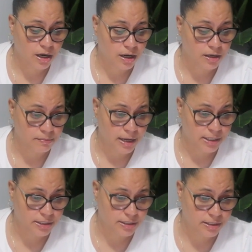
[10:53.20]
are
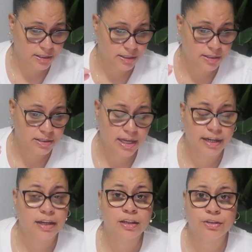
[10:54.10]
unmatched. He is
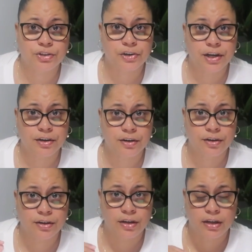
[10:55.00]
an illustrator,